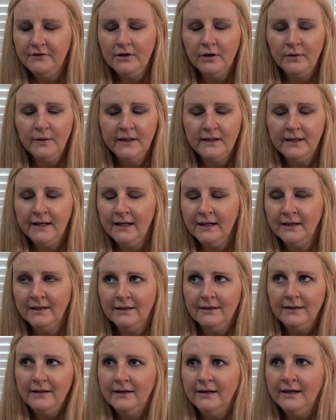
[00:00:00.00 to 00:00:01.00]

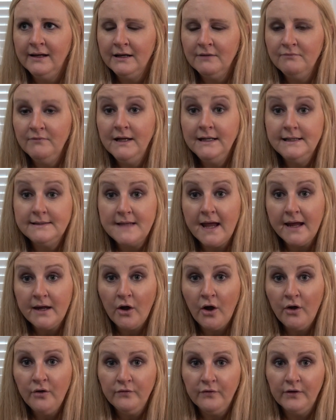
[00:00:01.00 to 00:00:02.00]
It can really
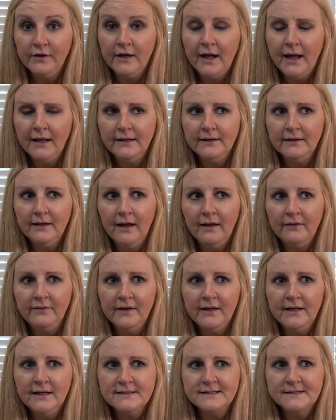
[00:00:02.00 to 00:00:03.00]
take over, and I
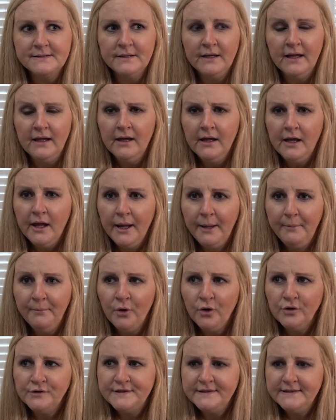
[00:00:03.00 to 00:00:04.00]
think it's
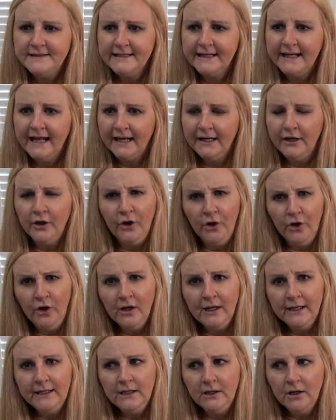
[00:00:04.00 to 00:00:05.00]
important to get it
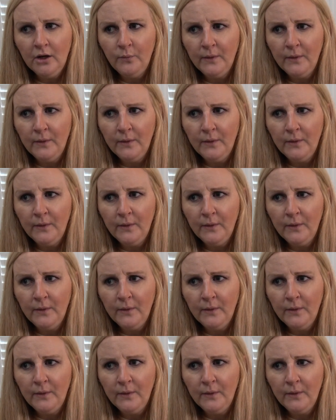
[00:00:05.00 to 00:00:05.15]
early,